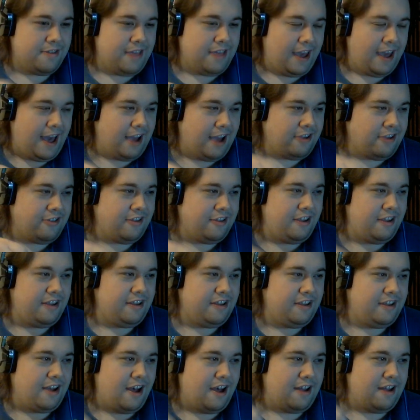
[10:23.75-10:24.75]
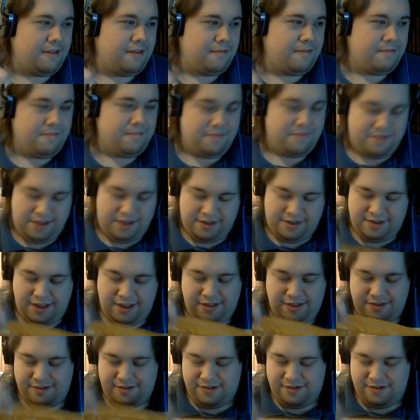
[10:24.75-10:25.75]
They actually got... They
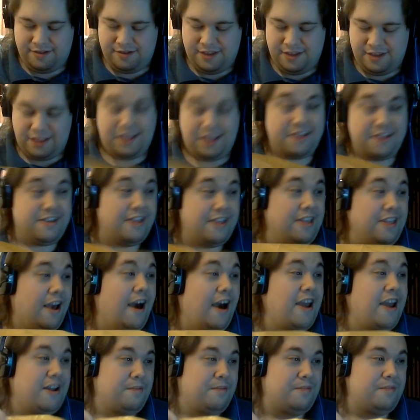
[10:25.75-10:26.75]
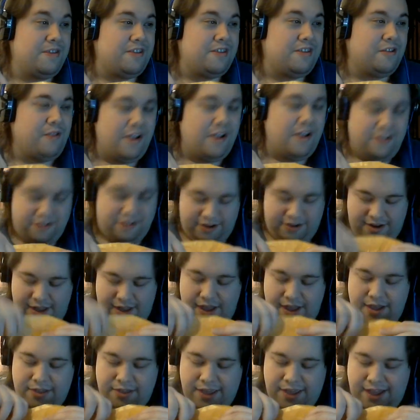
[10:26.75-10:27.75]
said... Did they send the item, is the question.
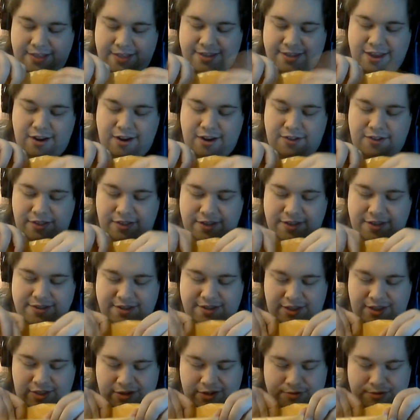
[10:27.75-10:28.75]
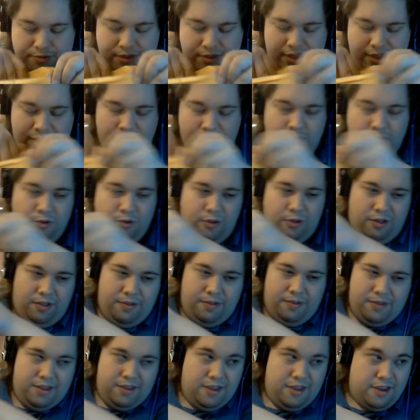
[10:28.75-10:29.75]
The headset on the listing looked really cool.
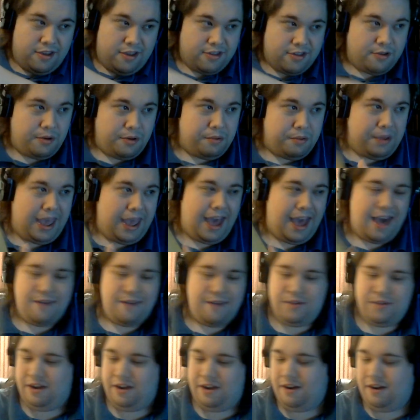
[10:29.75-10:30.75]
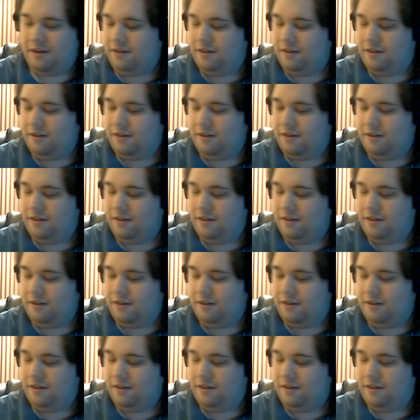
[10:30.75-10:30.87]
So what do we have in here?